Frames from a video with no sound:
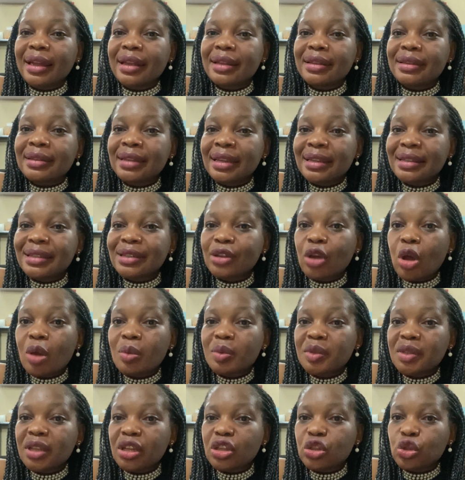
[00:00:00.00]
This
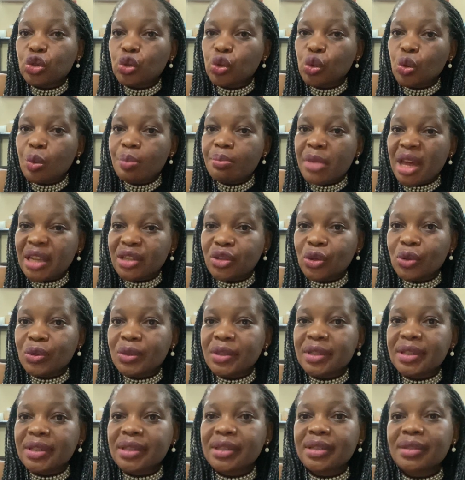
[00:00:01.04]
comes in two
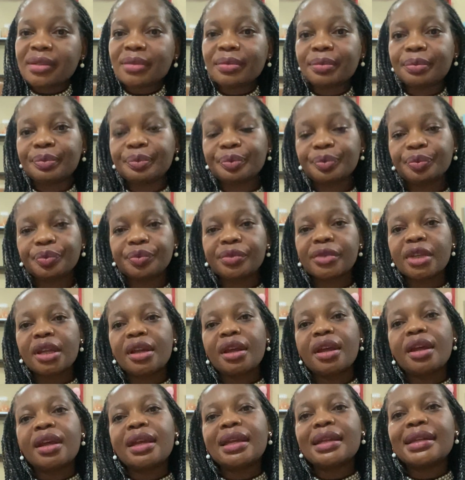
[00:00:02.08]
methods.
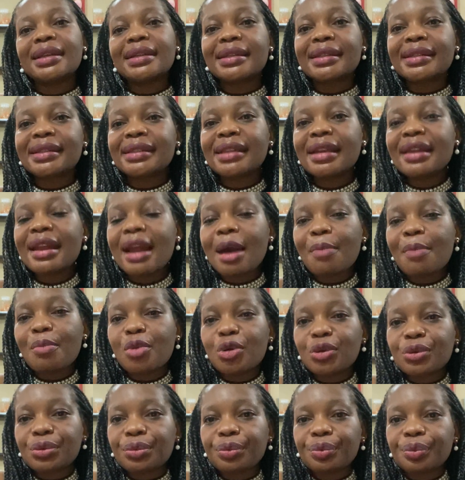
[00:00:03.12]

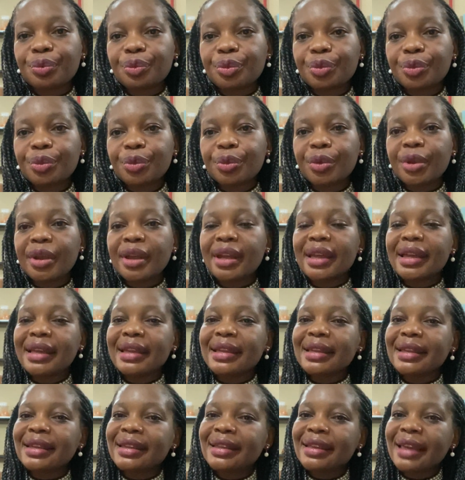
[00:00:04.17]
Cinnamon.
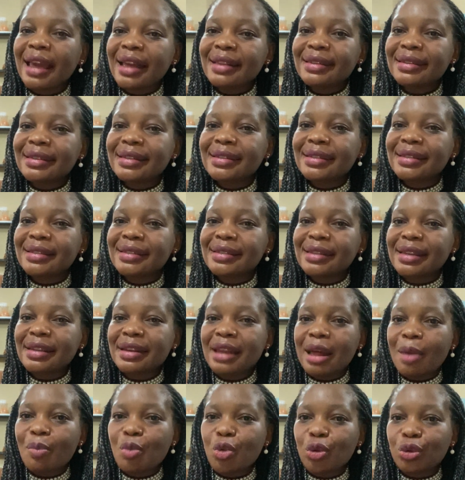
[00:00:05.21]
Get
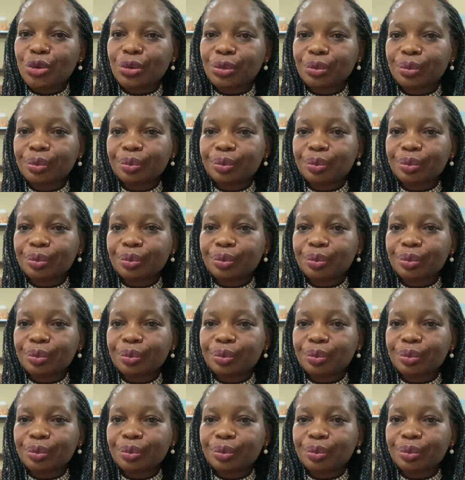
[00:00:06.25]
cinnamon.